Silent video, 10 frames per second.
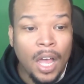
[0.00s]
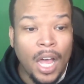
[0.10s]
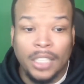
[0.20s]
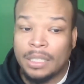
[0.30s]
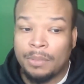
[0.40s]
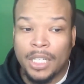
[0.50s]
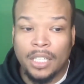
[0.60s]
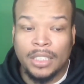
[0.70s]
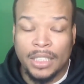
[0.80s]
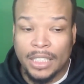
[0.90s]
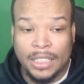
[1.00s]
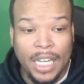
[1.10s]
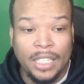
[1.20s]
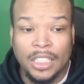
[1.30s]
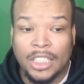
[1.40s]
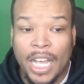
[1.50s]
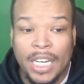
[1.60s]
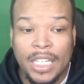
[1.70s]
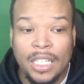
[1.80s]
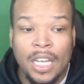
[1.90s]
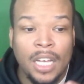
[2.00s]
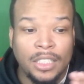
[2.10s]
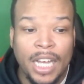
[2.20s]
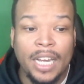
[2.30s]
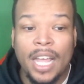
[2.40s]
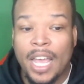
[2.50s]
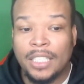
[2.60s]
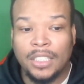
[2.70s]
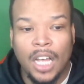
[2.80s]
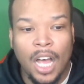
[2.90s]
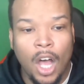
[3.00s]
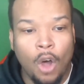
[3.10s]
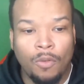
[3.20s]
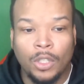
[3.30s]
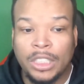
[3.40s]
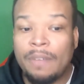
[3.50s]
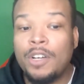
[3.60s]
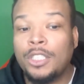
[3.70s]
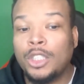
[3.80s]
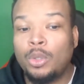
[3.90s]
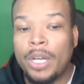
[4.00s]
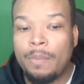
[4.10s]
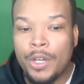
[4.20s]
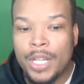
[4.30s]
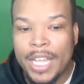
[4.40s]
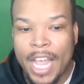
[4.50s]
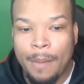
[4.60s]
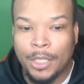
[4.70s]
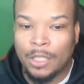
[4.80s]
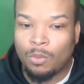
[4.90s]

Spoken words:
Something else that they state, China has over 720 million gamers, and